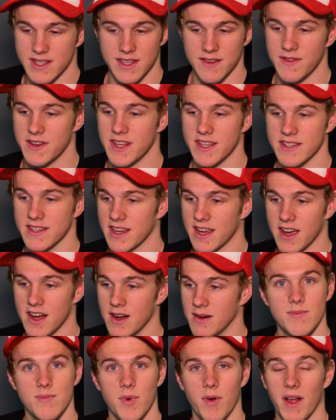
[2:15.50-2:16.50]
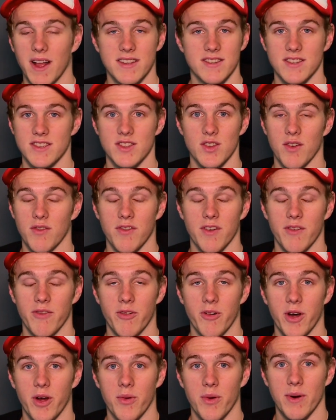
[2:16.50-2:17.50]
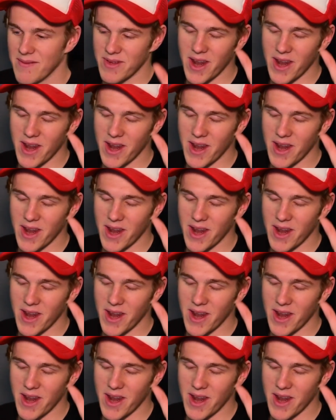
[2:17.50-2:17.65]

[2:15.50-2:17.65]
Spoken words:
if it doesn't come, well, that's just not fun for anyone.